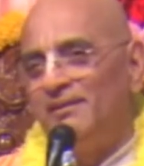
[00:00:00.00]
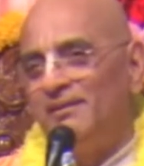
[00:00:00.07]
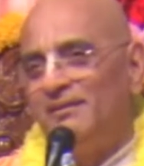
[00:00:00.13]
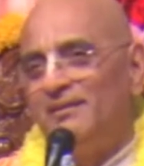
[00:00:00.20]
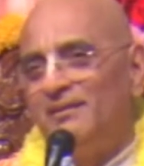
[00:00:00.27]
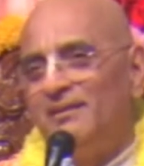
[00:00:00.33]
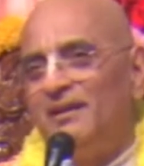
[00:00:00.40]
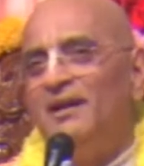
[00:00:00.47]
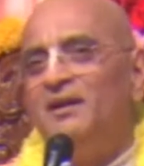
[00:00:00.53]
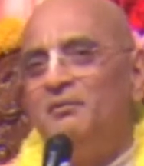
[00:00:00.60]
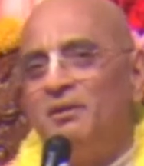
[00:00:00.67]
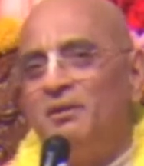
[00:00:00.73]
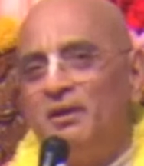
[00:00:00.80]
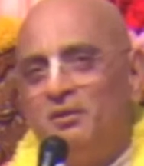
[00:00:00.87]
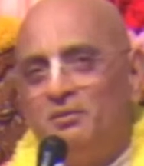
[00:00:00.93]

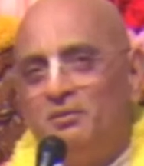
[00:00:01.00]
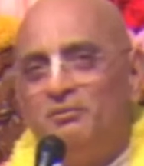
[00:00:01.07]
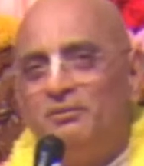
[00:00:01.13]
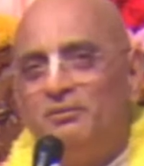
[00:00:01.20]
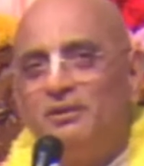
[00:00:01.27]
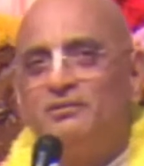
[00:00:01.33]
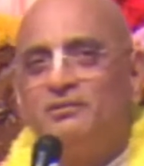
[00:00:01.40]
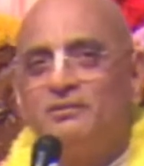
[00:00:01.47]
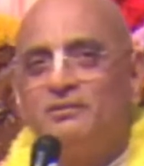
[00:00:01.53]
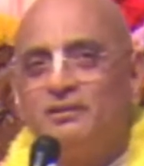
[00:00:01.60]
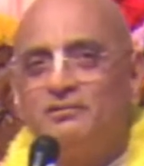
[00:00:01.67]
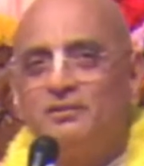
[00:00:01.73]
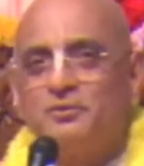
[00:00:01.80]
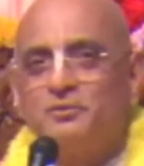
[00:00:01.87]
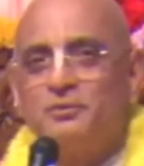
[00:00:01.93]
Anyway, this is the
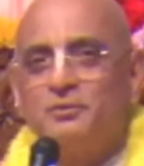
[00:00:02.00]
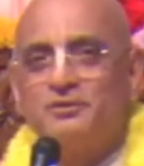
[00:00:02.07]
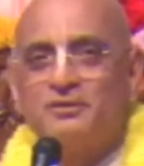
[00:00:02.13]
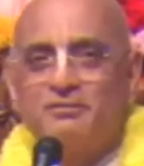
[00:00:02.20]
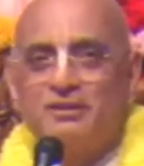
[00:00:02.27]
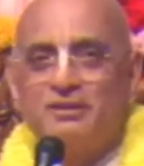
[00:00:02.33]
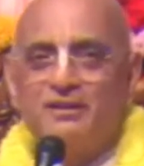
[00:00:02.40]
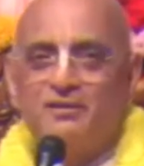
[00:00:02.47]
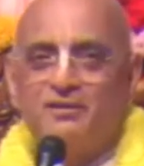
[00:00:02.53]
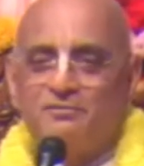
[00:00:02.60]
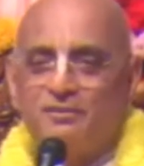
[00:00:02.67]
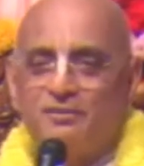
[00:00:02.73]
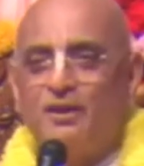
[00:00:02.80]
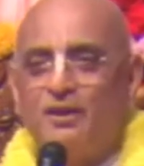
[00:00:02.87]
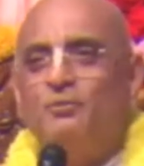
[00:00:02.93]
situation of the age of
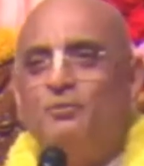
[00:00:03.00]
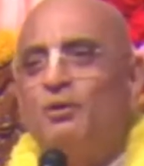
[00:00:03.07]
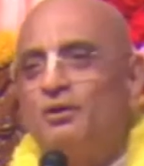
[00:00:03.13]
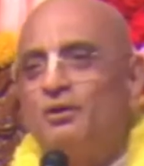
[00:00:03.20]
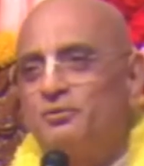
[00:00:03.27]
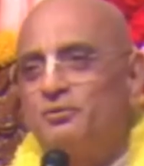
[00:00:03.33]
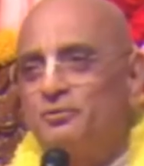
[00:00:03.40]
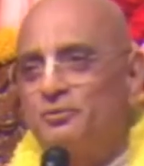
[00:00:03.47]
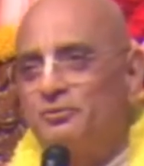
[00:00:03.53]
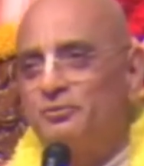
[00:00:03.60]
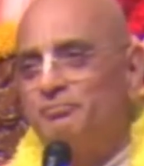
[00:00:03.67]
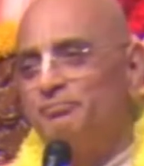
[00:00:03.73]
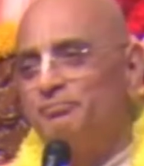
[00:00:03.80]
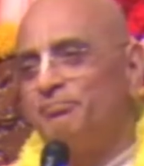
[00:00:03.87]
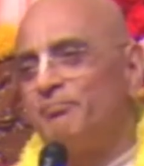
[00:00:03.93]
Kali, what to do.
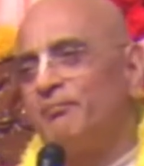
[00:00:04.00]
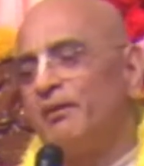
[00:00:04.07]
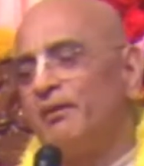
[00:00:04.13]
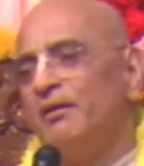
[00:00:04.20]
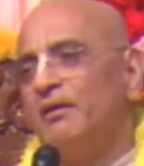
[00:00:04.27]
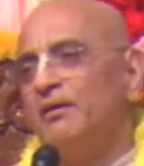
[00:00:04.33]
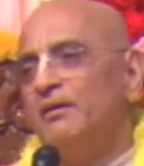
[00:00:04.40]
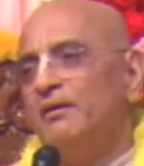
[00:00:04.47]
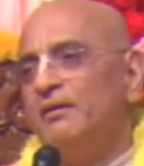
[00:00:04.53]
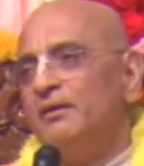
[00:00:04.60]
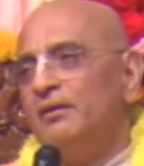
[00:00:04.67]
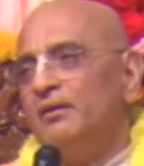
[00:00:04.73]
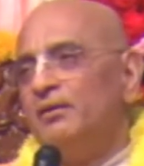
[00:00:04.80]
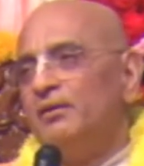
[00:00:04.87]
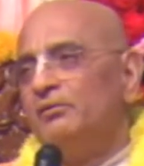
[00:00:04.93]

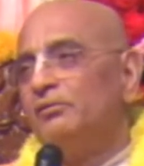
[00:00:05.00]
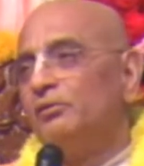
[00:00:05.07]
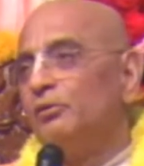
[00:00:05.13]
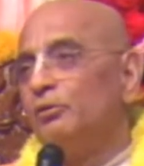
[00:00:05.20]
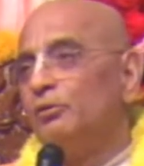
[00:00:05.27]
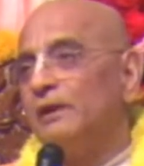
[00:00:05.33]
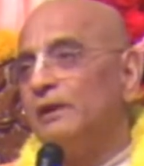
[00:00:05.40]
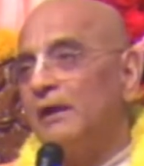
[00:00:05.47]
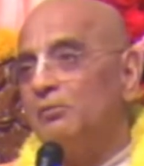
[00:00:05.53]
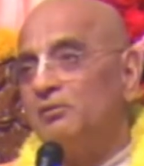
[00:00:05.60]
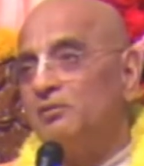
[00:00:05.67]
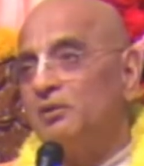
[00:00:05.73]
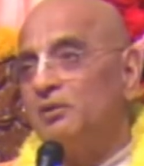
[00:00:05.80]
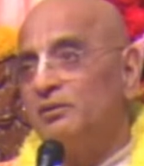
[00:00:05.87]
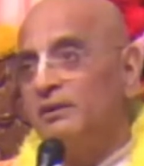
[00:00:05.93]
So that was
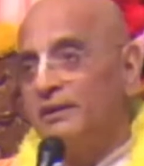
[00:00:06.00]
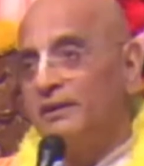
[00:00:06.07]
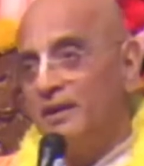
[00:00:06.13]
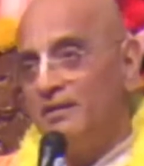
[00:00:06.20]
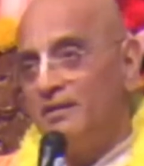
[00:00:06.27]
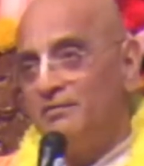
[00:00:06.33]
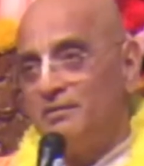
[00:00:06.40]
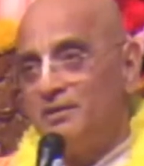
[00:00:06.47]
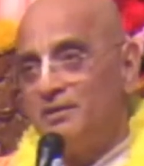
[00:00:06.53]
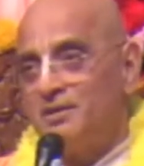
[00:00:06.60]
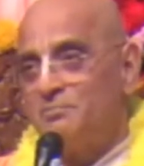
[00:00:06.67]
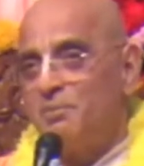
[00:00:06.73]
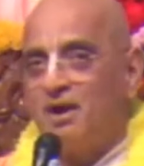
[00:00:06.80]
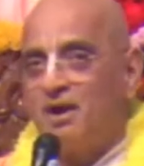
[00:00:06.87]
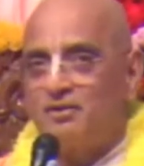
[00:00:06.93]
not the case in the
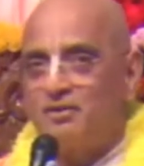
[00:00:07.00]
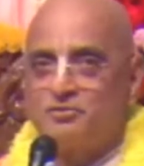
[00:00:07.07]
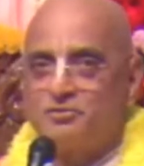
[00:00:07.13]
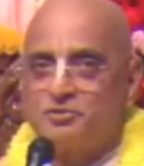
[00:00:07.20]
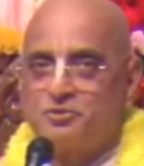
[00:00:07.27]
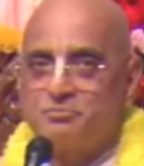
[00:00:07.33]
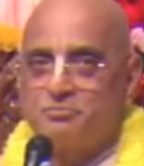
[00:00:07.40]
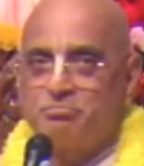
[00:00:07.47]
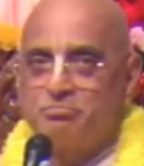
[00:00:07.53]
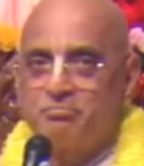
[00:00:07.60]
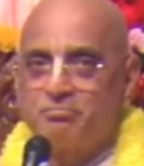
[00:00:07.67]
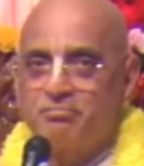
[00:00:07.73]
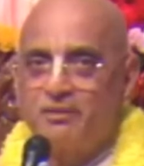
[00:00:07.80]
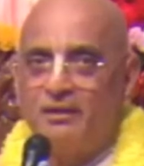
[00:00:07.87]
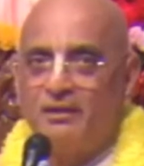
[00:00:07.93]
past.
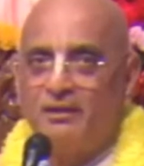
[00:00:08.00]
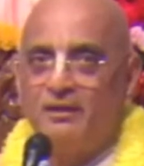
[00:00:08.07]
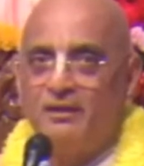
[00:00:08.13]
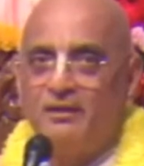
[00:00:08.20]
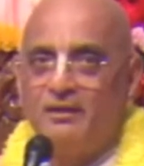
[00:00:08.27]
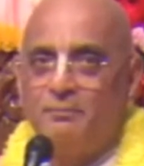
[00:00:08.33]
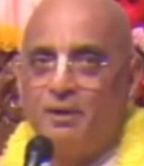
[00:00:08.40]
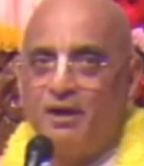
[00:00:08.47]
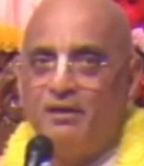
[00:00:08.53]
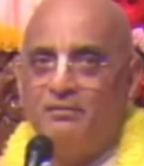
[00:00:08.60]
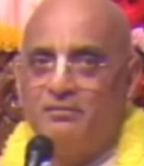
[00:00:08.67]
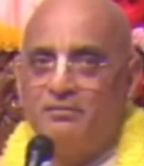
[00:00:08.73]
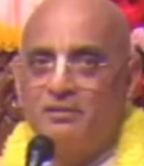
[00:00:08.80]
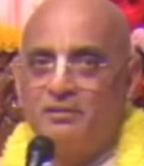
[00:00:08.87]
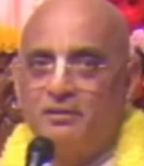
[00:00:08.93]
In the
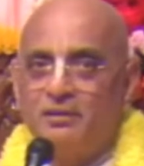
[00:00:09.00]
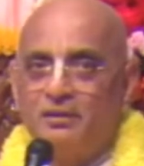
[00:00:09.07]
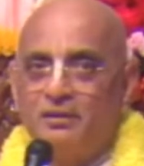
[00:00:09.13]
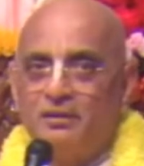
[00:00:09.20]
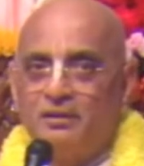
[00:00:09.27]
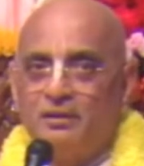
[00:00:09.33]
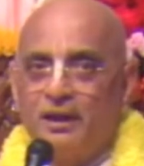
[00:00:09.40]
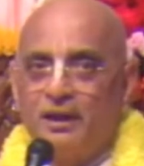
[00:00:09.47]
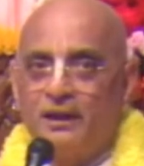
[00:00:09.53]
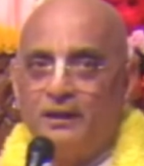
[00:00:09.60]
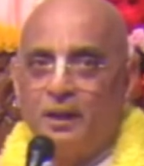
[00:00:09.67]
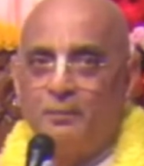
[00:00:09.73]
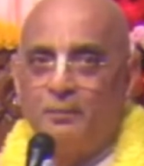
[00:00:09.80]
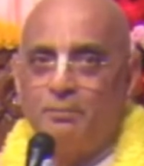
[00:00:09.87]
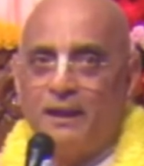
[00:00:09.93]
past, the entire
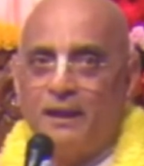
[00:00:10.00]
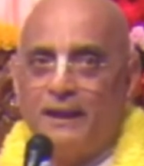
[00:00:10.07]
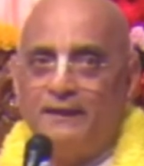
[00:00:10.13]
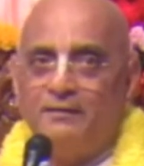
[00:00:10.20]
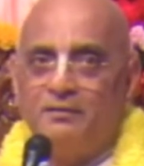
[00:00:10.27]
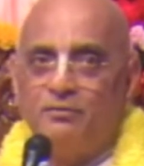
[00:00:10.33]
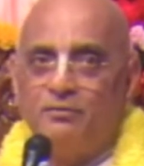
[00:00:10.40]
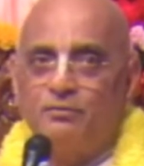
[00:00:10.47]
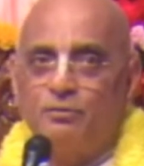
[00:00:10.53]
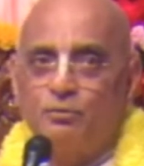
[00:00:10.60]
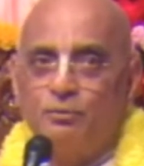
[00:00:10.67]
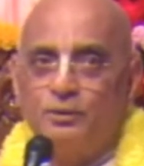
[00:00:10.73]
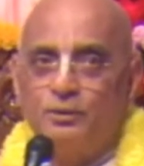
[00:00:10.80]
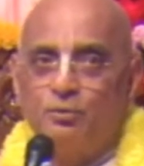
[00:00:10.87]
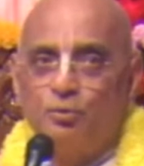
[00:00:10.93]
planet used to be
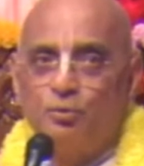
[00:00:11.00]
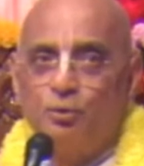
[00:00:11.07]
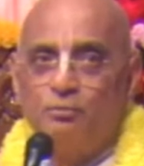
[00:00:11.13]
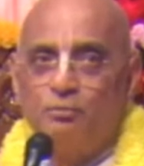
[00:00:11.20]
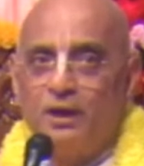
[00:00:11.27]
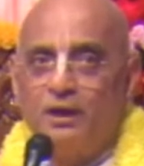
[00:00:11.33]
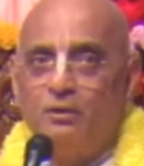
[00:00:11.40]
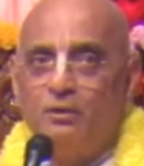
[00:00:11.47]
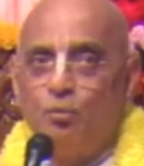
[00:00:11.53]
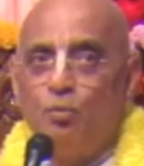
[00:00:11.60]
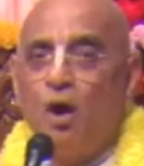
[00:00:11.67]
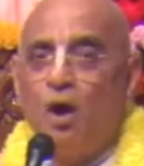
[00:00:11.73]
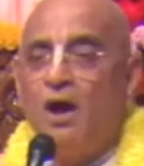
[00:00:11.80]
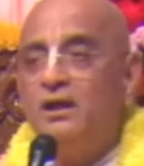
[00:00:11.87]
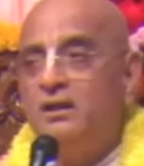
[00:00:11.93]
ruled by
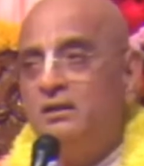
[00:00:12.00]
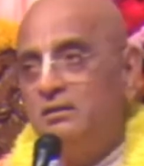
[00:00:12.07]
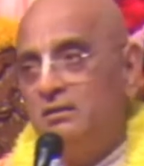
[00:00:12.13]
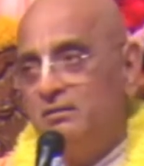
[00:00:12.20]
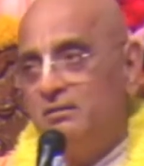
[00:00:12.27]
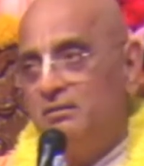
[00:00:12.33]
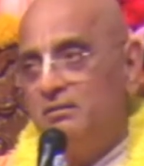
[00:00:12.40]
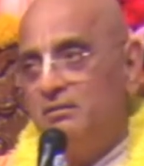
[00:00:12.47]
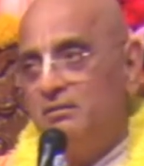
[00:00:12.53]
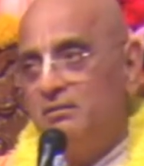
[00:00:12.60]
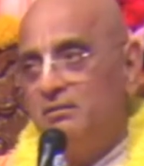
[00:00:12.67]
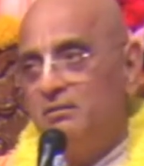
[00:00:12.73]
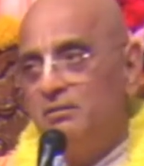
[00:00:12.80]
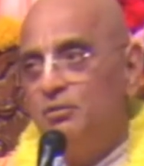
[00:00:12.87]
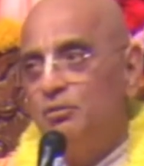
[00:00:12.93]
one
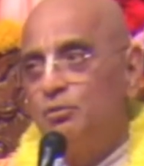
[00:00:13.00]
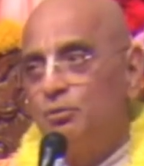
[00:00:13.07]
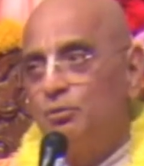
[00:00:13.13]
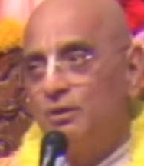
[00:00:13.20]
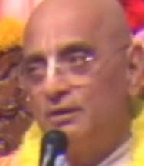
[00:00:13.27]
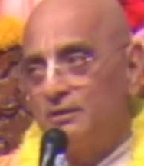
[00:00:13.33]
ruler.